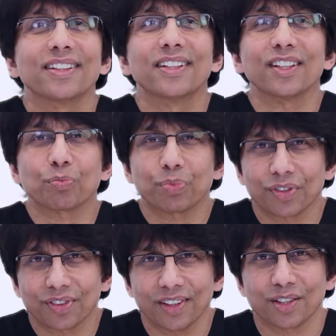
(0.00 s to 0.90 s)
This
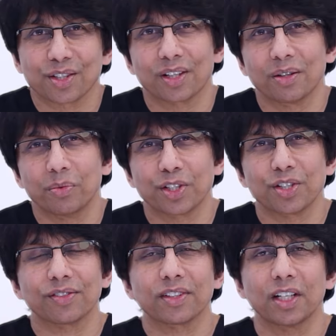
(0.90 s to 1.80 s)
procedure, which
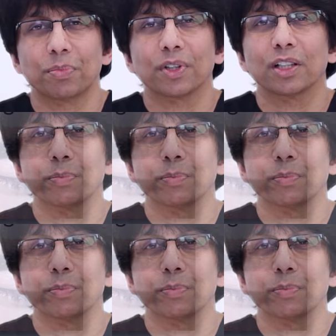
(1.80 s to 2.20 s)
is typically